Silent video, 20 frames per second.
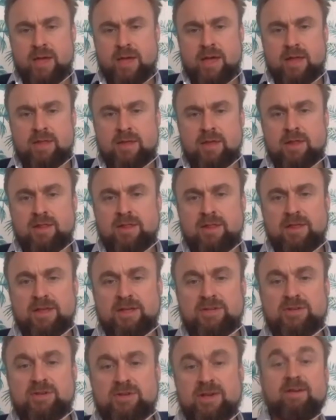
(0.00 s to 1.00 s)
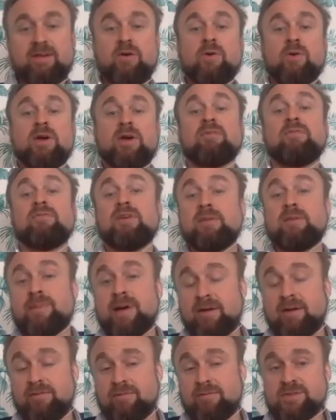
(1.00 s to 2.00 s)
And the other thing is you get quicker
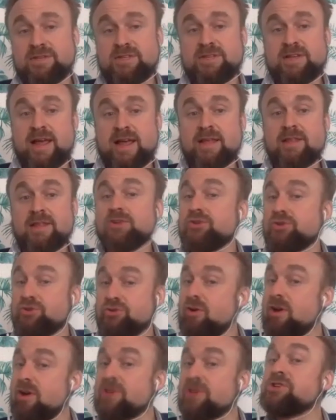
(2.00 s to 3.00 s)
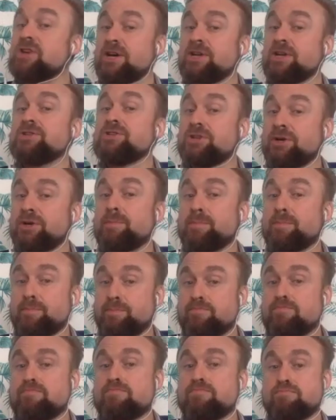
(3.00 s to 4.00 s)
feedback from state than trait changing,
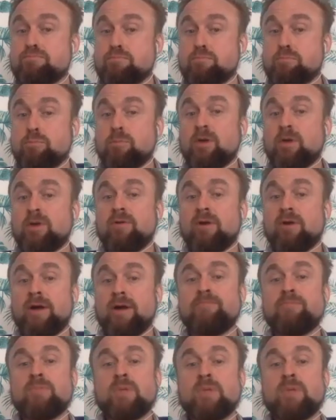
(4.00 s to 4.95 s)
right?